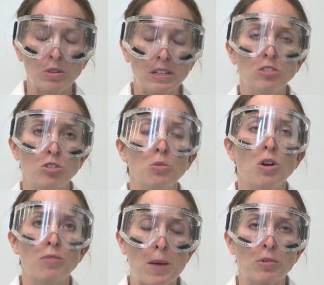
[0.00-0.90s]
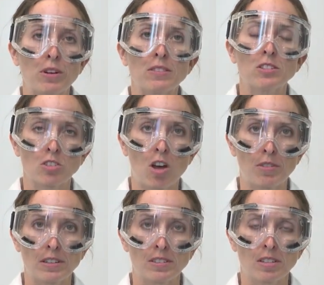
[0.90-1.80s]
We will need to evaporate the
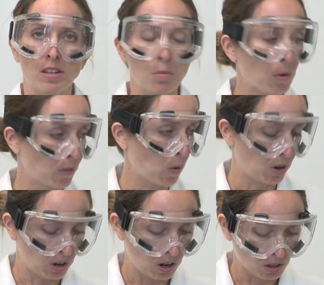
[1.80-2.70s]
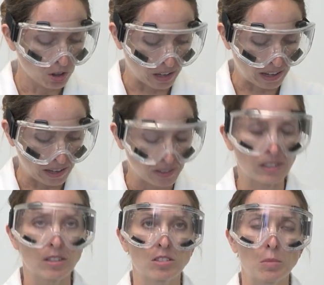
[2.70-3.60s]
solvent before looking
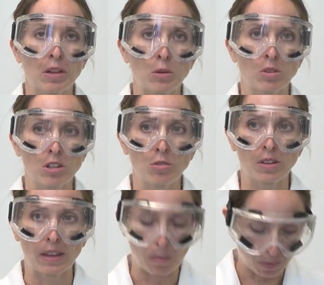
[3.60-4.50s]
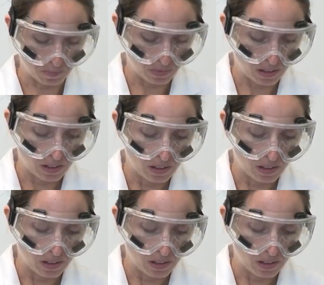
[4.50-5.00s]
at the TLC plate with the UV lamp.